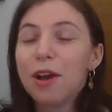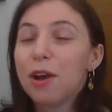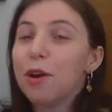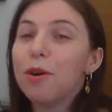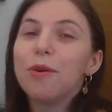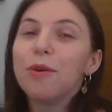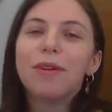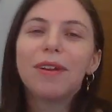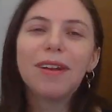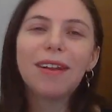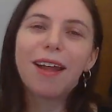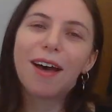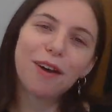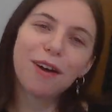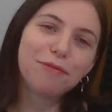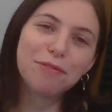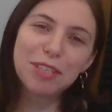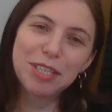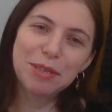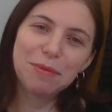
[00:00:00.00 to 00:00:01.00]
who
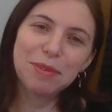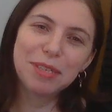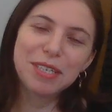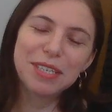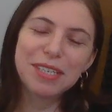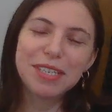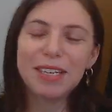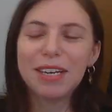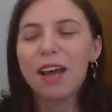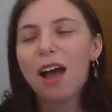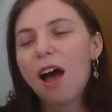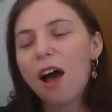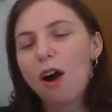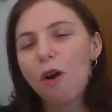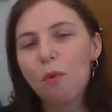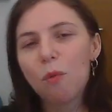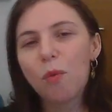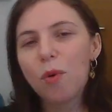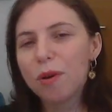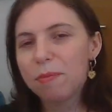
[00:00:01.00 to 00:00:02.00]
loves CBT
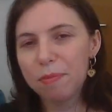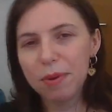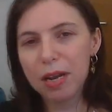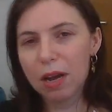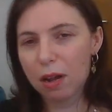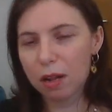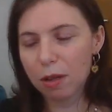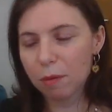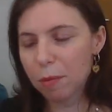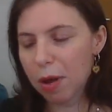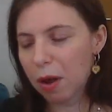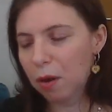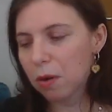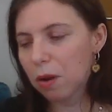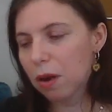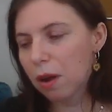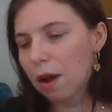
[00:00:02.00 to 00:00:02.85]
would be all about.